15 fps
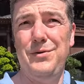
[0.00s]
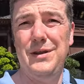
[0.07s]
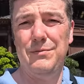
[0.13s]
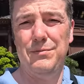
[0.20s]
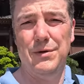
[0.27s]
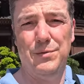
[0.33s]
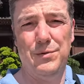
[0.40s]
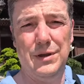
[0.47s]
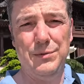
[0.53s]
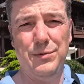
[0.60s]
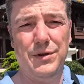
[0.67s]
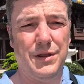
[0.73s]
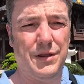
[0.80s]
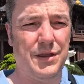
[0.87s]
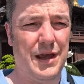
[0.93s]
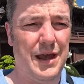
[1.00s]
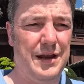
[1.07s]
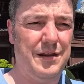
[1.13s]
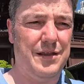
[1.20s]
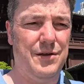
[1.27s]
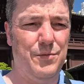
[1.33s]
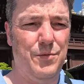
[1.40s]
the other ones were. There was a
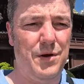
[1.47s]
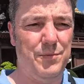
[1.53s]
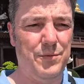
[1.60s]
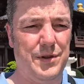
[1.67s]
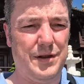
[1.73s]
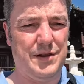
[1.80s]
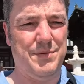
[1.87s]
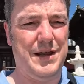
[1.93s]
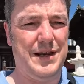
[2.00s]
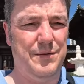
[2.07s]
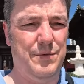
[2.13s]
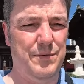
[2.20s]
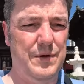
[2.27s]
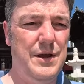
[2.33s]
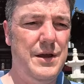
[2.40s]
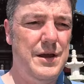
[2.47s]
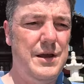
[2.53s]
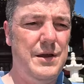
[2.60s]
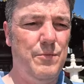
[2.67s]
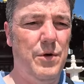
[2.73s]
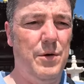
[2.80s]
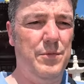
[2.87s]
sign, so one was explaining,
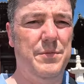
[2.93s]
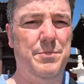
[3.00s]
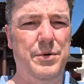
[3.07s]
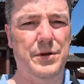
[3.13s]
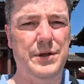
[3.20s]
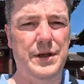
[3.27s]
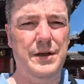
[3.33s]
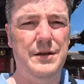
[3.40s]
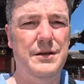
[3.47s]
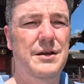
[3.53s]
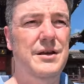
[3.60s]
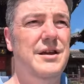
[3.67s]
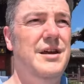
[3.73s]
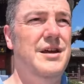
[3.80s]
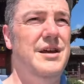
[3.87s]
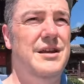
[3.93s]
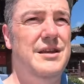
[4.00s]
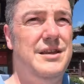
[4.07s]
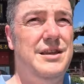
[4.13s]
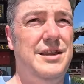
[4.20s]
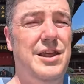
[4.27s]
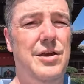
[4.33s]
one was Buddha,
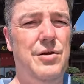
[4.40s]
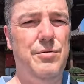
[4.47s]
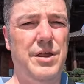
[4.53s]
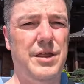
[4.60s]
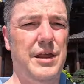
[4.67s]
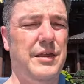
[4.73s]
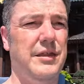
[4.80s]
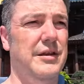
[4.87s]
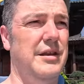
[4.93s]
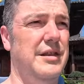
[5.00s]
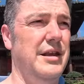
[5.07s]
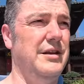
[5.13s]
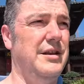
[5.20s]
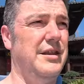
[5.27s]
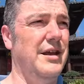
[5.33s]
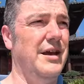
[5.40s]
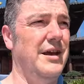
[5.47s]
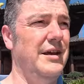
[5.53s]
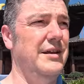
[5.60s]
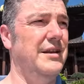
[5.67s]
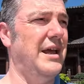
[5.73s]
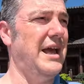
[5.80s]
2 assistants each
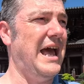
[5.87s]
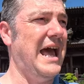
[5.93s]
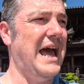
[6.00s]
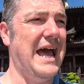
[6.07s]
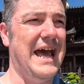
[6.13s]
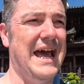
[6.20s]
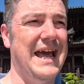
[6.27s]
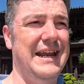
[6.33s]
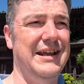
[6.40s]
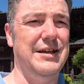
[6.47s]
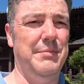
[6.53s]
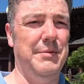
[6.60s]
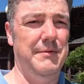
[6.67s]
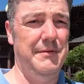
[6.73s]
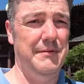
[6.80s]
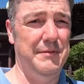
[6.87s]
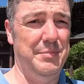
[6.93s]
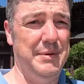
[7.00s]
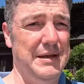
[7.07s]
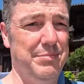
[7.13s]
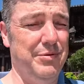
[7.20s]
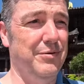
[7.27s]
side, and a couple of other
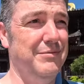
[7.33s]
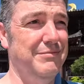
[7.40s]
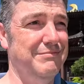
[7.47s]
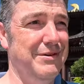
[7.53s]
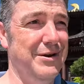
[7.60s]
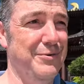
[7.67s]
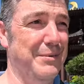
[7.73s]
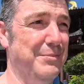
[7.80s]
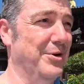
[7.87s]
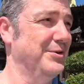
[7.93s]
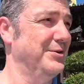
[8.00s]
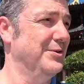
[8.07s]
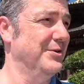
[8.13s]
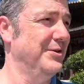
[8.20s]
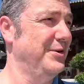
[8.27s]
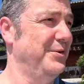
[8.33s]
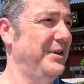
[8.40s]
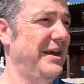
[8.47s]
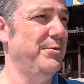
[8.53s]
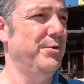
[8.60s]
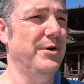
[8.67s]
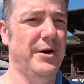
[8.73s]
people who I'm not sure who
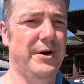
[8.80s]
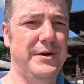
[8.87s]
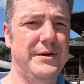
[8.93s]
they were.